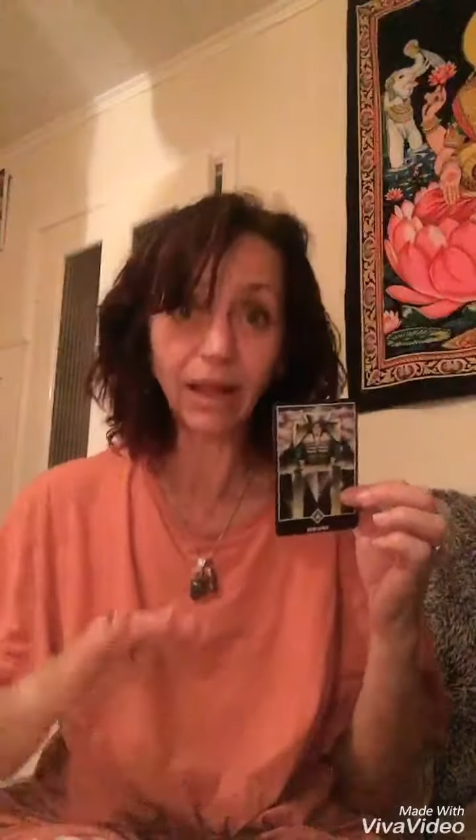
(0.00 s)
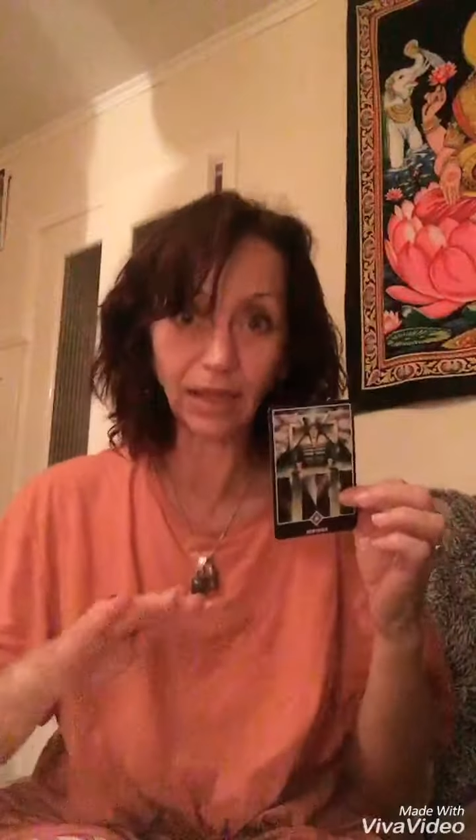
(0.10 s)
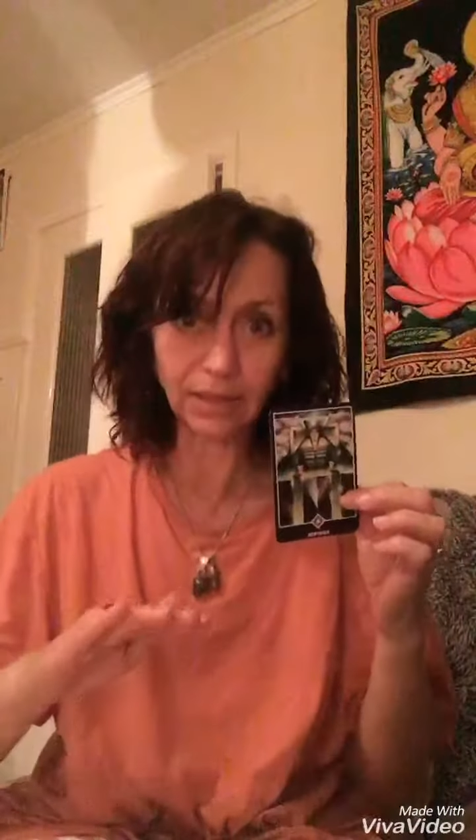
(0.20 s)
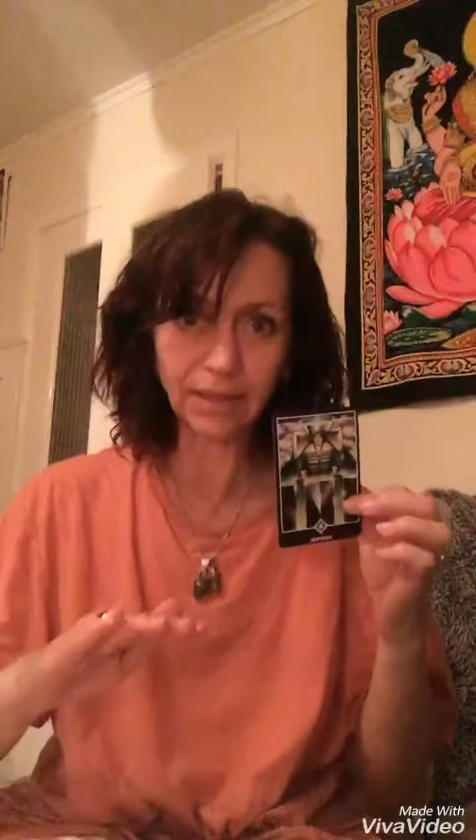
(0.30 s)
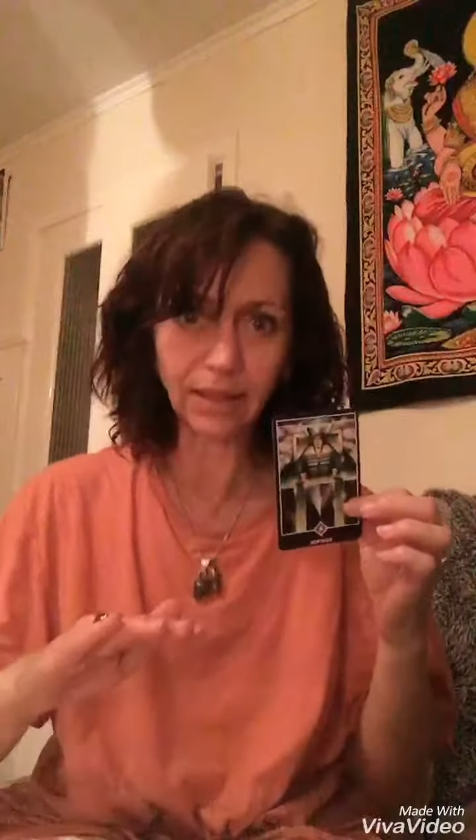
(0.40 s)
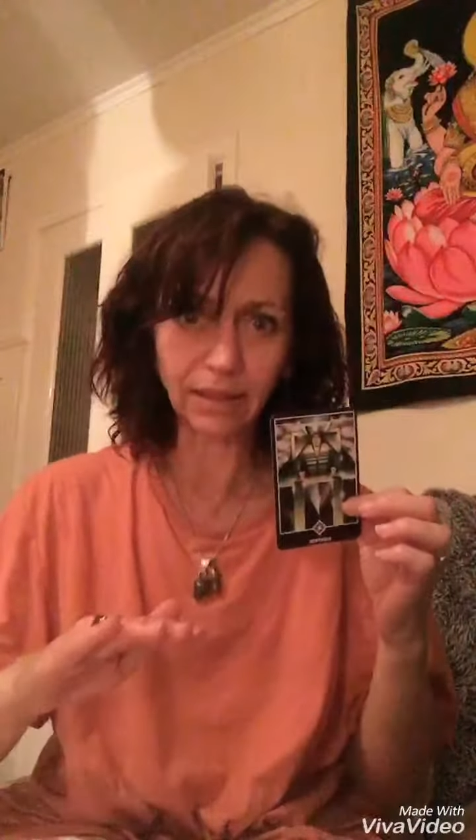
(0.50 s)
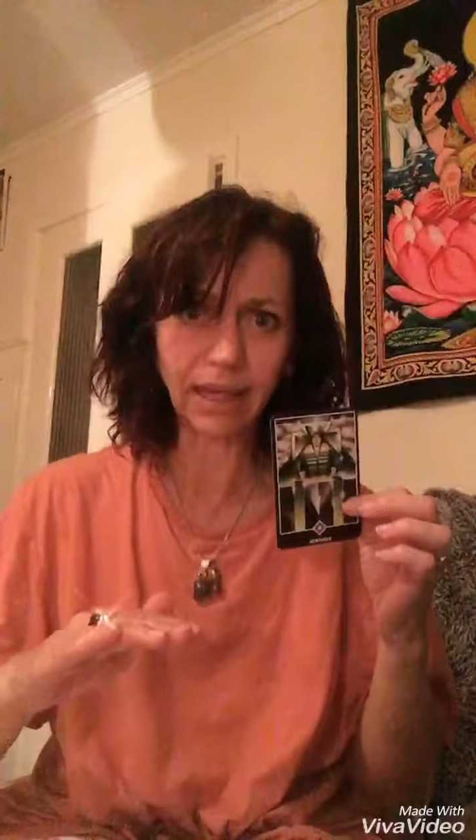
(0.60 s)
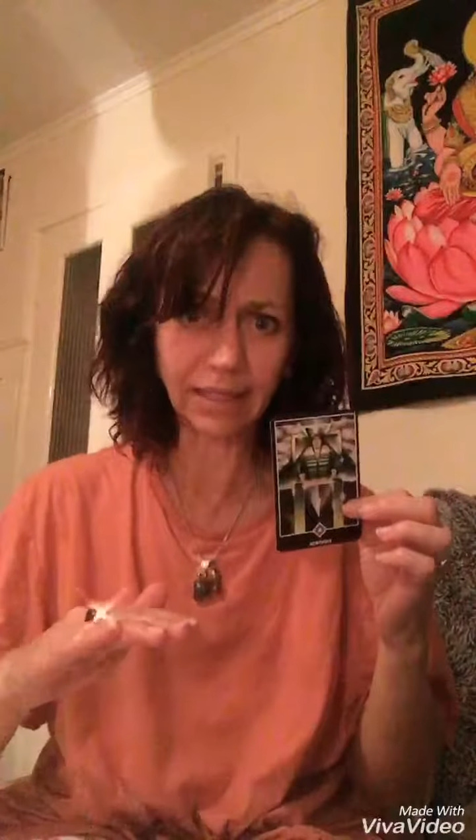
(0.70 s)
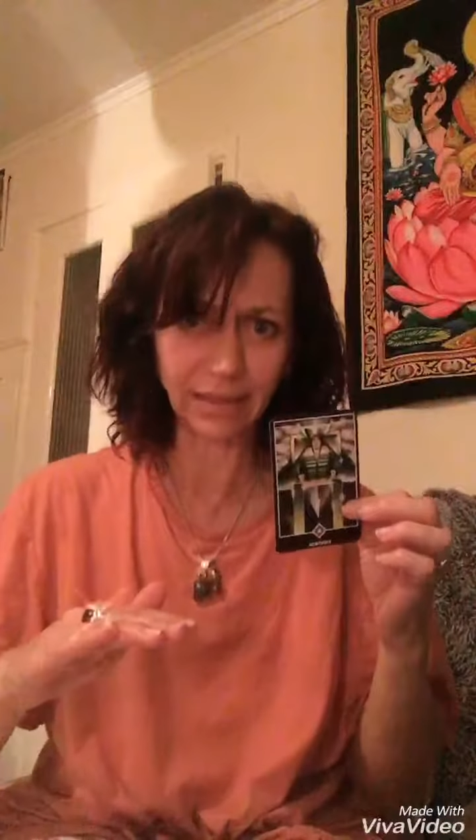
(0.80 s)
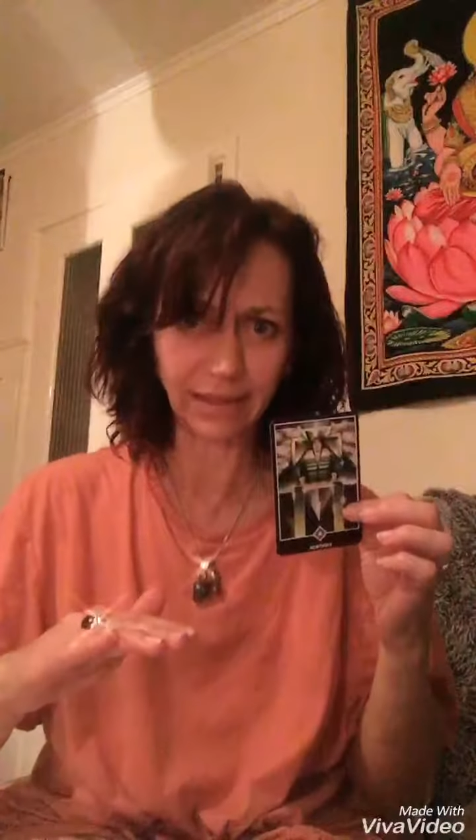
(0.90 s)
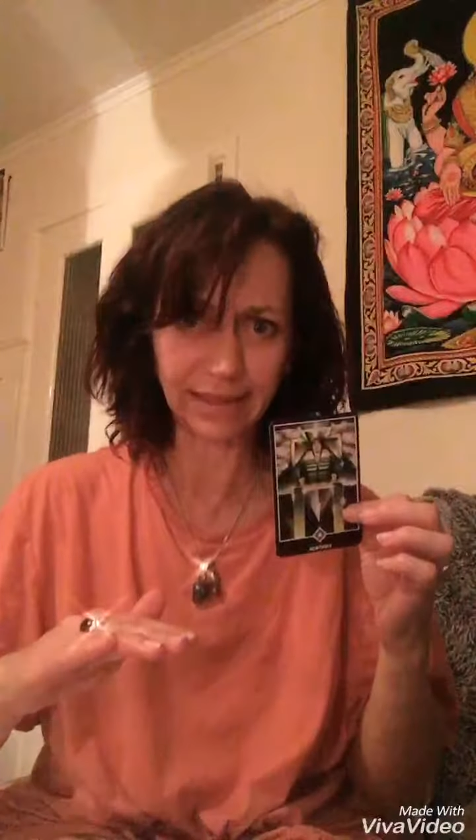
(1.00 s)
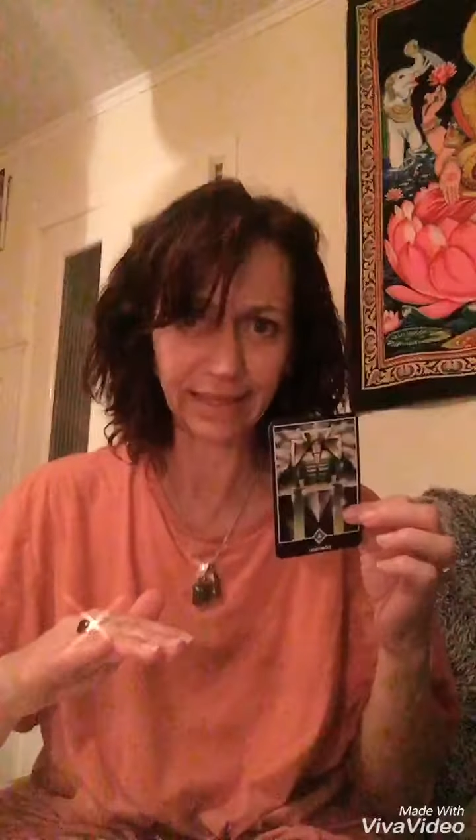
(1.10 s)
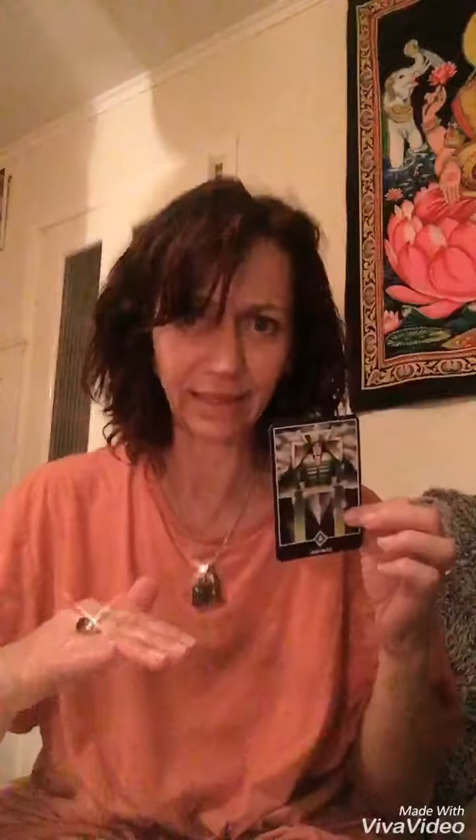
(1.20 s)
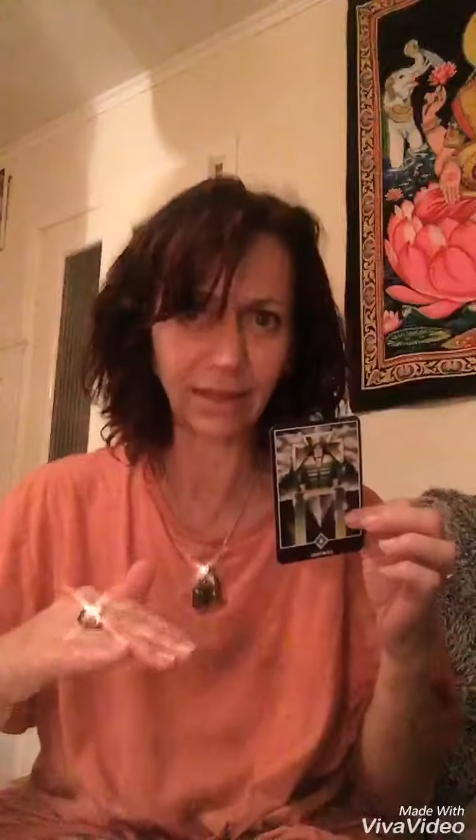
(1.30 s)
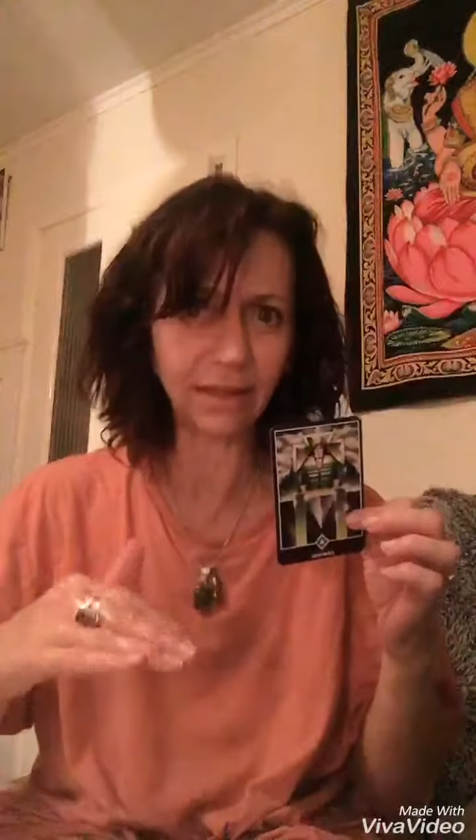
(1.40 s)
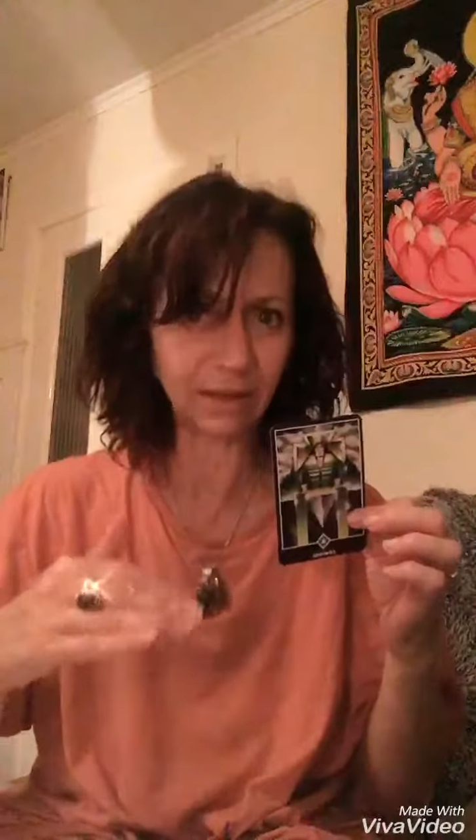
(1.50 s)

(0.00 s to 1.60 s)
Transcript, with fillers: and still exciting.